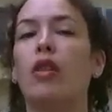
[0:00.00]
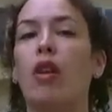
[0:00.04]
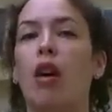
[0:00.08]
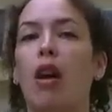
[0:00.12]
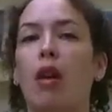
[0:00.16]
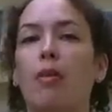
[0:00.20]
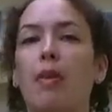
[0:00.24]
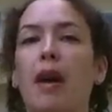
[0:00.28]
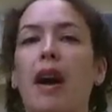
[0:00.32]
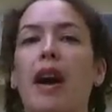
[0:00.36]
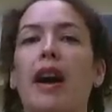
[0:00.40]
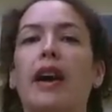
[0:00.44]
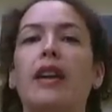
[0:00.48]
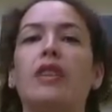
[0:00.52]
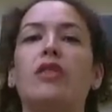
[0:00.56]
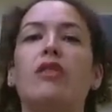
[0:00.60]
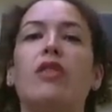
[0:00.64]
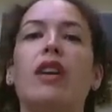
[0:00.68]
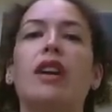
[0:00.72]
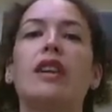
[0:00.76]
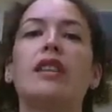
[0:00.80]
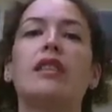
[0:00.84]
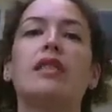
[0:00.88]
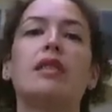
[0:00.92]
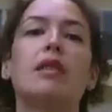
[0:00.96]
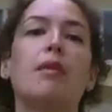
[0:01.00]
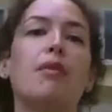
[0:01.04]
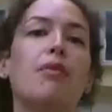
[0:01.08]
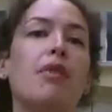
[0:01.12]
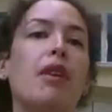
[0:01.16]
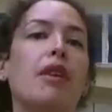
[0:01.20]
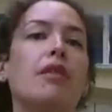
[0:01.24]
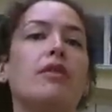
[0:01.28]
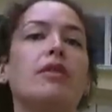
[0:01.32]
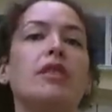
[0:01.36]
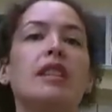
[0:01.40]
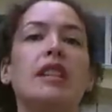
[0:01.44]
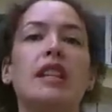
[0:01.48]
The carbohydrates,
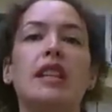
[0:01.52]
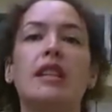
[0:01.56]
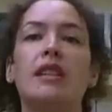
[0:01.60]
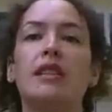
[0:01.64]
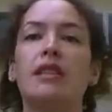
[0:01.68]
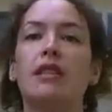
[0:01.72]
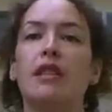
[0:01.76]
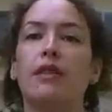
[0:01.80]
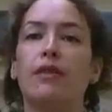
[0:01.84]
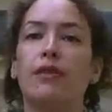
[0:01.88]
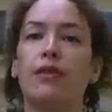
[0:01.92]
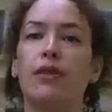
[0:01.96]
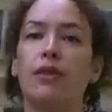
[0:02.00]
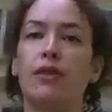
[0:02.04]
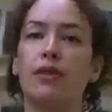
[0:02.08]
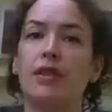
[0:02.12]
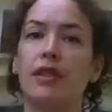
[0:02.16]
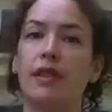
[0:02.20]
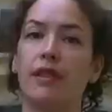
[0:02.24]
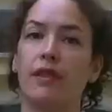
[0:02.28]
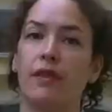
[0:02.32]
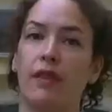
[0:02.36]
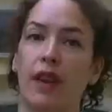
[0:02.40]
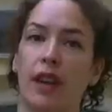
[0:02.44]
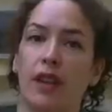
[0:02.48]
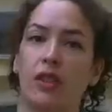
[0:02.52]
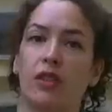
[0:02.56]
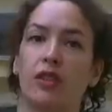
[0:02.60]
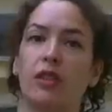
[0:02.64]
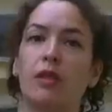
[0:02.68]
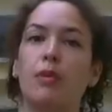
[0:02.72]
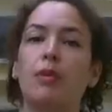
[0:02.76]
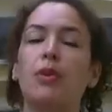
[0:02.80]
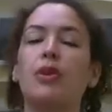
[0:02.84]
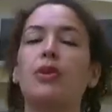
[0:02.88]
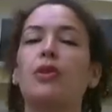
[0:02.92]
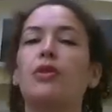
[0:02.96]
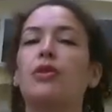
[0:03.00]
the proteins, the fruits, the
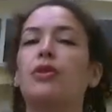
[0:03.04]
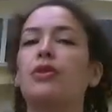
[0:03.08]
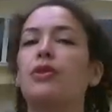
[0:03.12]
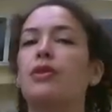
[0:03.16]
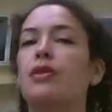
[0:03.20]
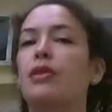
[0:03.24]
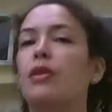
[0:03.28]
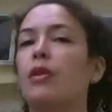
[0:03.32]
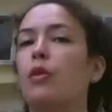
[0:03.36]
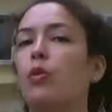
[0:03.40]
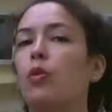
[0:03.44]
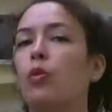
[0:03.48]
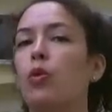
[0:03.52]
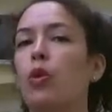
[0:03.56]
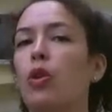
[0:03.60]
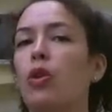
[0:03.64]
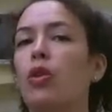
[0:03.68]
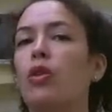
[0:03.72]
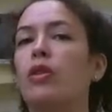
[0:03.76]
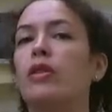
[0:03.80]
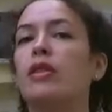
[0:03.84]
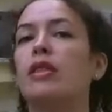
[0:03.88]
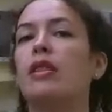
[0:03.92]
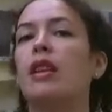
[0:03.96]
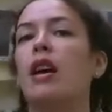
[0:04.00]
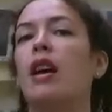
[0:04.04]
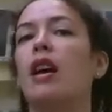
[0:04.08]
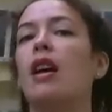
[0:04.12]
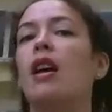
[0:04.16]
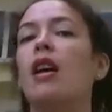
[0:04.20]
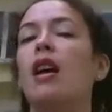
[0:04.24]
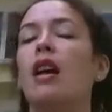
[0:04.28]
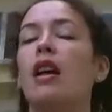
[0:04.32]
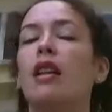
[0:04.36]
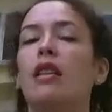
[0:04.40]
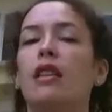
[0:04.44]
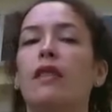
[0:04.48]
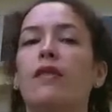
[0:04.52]
vegetables, the
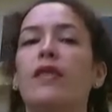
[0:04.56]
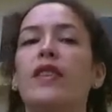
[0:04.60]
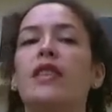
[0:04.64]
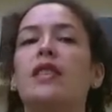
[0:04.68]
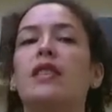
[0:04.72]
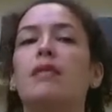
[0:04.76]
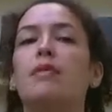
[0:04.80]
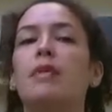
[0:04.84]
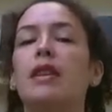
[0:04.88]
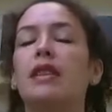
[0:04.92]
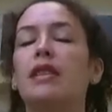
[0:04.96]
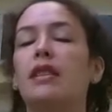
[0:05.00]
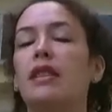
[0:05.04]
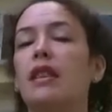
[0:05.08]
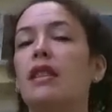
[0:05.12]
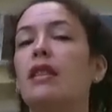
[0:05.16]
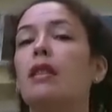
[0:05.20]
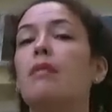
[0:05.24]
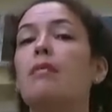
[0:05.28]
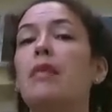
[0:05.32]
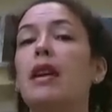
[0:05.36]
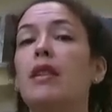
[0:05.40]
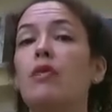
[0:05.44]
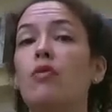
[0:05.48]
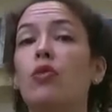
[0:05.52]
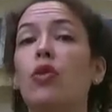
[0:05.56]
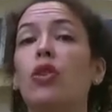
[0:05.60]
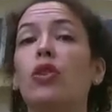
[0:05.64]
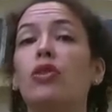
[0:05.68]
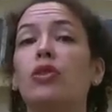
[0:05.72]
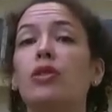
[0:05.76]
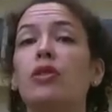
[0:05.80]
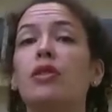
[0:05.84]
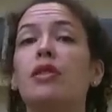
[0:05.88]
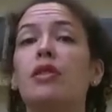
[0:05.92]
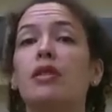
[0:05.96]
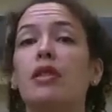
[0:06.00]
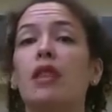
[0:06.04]
water, the vitamins and the
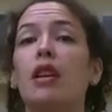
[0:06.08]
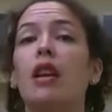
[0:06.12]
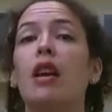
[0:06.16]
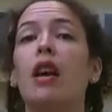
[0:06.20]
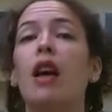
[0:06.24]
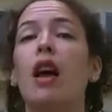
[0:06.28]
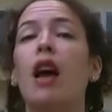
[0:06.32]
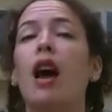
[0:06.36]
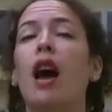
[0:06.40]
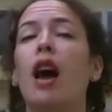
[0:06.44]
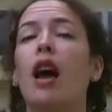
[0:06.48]
minerals.